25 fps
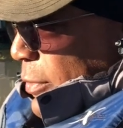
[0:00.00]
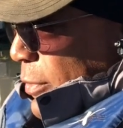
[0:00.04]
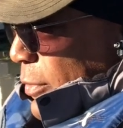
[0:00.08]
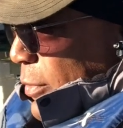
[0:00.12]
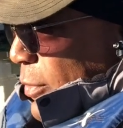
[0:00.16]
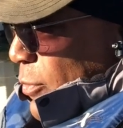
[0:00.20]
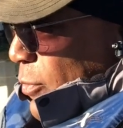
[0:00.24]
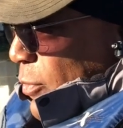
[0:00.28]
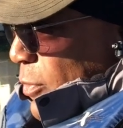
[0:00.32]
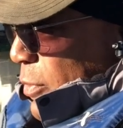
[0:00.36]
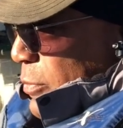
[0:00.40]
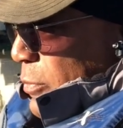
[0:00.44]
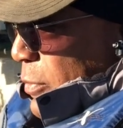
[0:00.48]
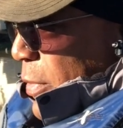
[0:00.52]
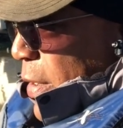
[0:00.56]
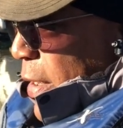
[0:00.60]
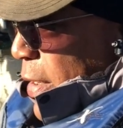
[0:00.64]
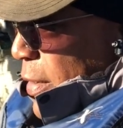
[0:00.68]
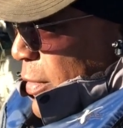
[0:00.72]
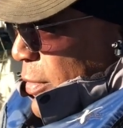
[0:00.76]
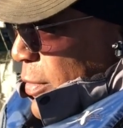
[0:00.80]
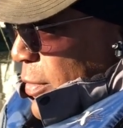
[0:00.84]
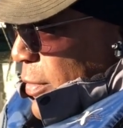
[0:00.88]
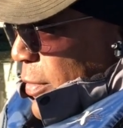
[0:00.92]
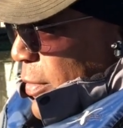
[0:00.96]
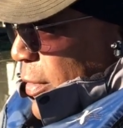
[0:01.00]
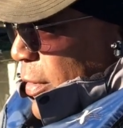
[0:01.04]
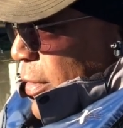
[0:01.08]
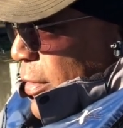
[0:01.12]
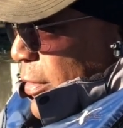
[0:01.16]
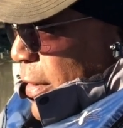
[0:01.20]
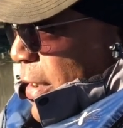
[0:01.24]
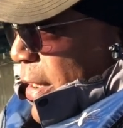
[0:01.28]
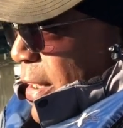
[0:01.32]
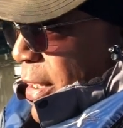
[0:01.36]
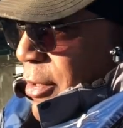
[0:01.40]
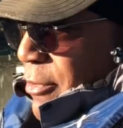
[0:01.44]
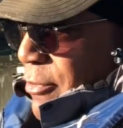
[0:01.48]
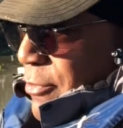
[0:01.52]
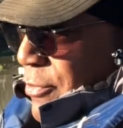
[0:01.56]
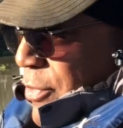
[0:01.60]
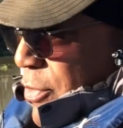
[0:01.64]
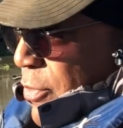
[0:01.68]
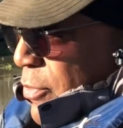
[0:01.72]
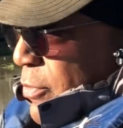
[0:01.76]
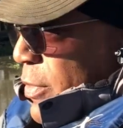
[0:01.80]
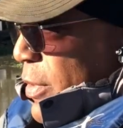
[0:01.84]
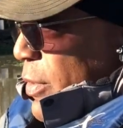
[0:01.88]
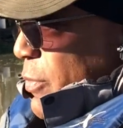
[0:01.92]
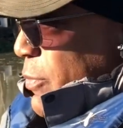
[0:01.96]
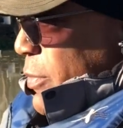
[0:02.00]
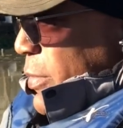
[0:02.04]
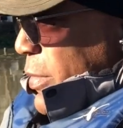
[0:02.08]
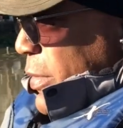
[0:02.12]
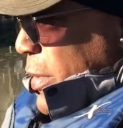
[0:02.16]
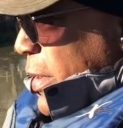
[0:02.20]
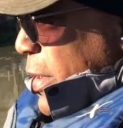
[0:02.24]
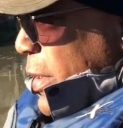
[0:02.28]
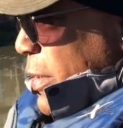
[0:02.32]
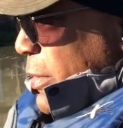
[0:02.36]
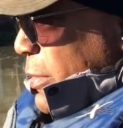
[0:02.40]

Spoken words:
going back to the little how-to that we did,